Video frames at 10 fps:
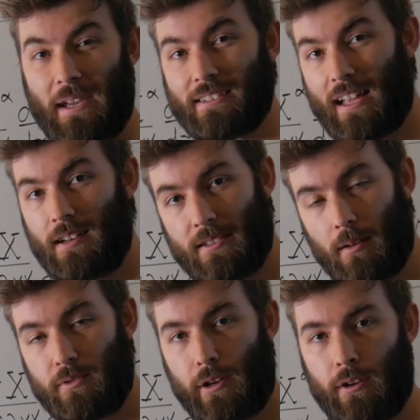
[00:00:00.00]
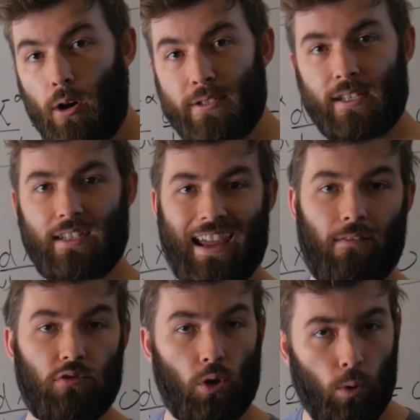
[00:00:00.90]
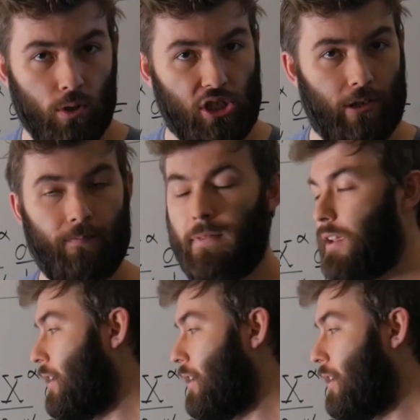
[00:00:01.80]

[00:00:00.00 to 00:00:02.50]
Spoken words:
make that assumption, are said to have torsion.